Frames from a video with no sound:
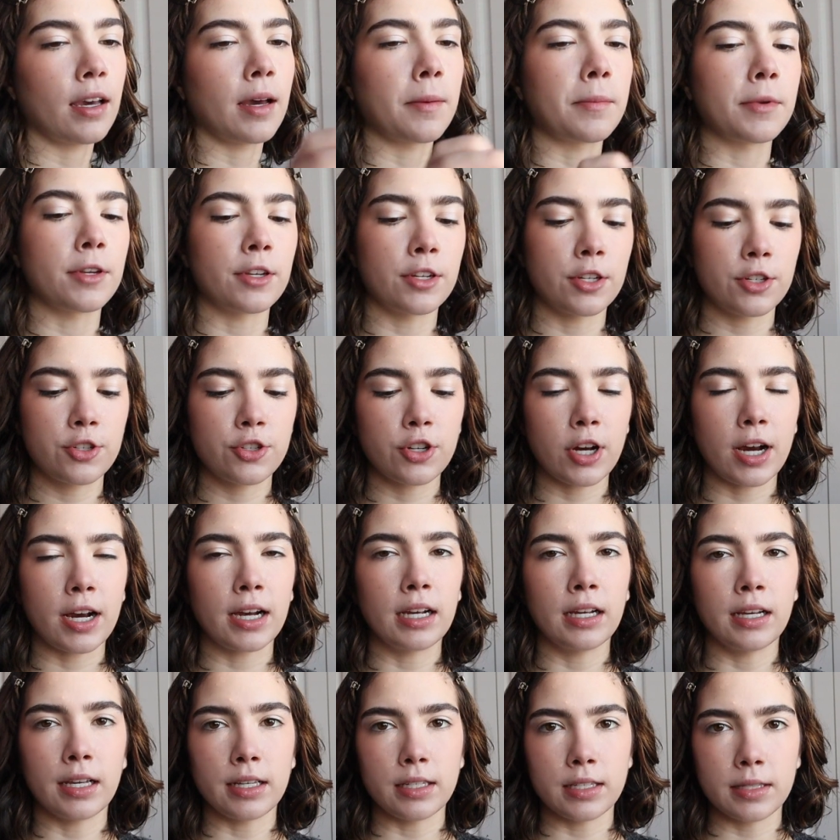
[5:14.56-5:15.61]
I'm gonna try
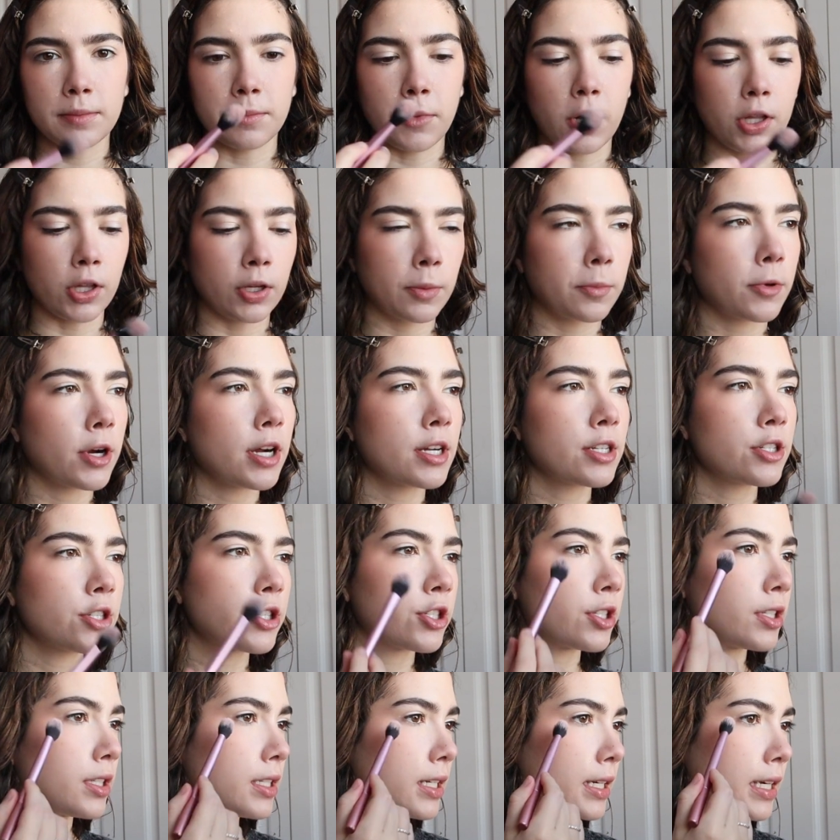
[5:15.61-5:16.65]
a smaller brush
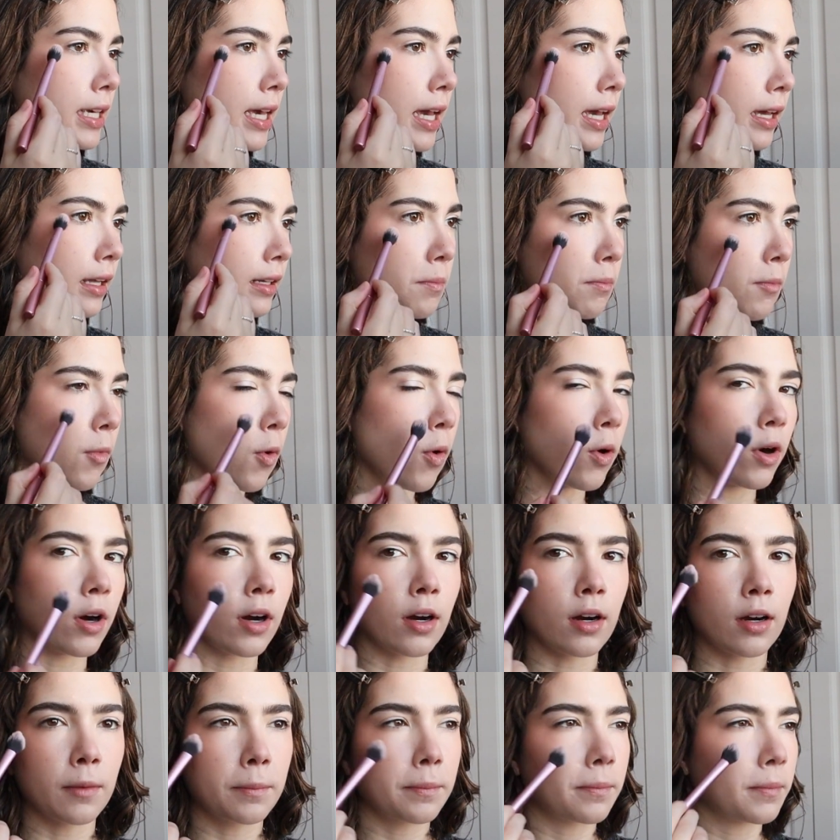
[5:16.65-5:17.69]
to get
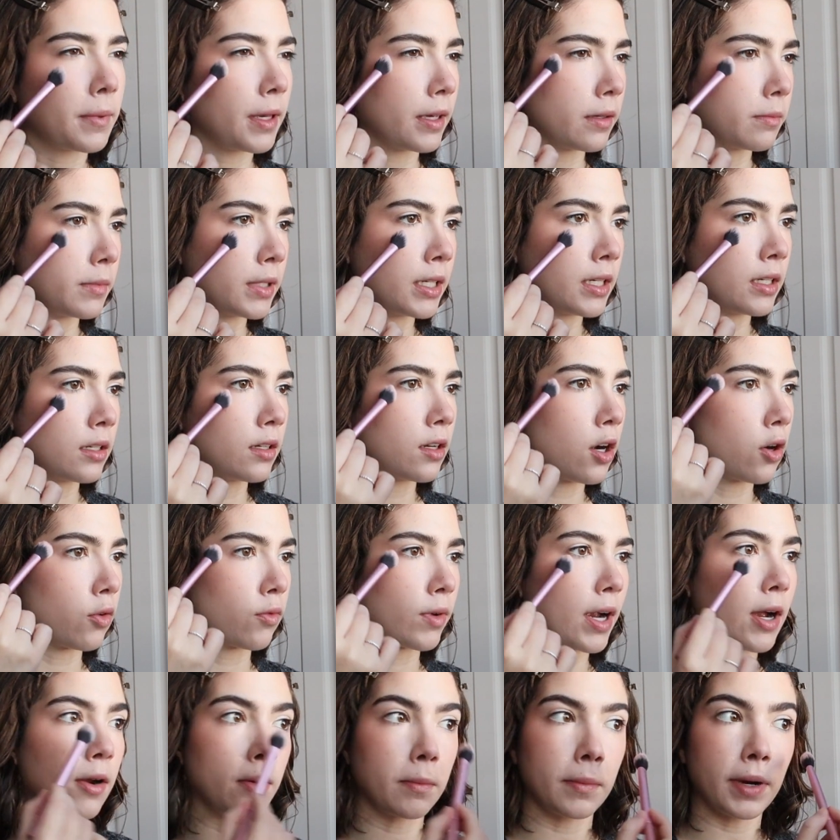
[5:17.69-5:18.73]
more pigment
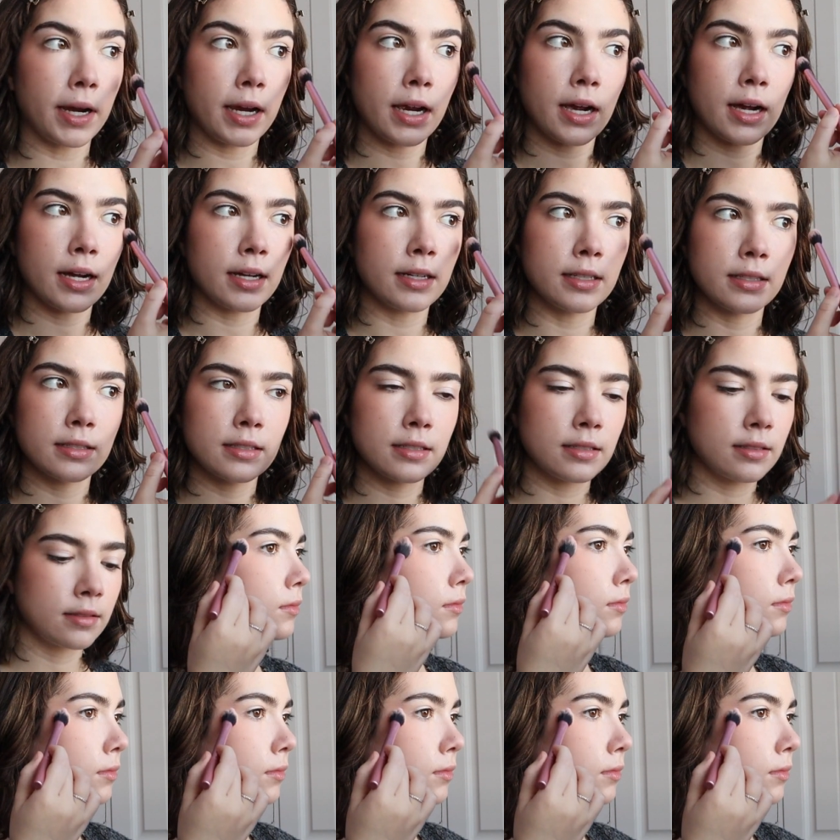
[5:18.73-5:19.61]
around my eyes.